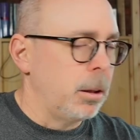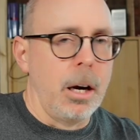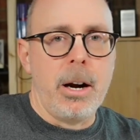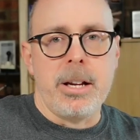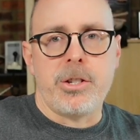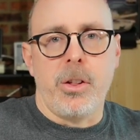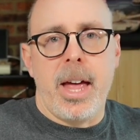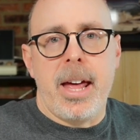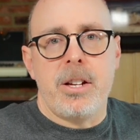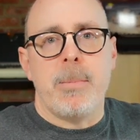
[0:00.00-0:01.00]
All right, so
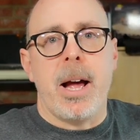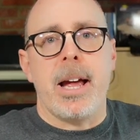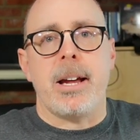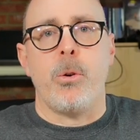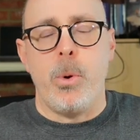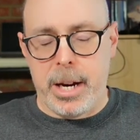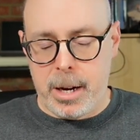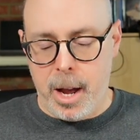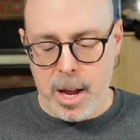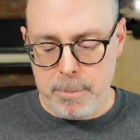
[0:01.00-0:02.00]
that is my
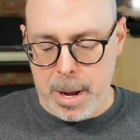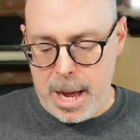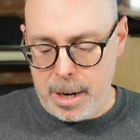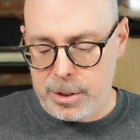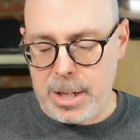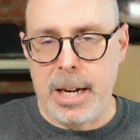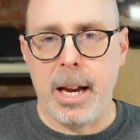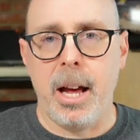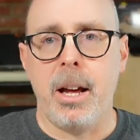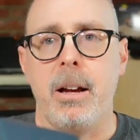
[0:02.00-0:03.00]
quick
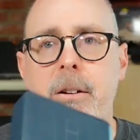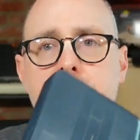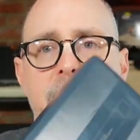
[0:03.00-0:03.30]
unboxing of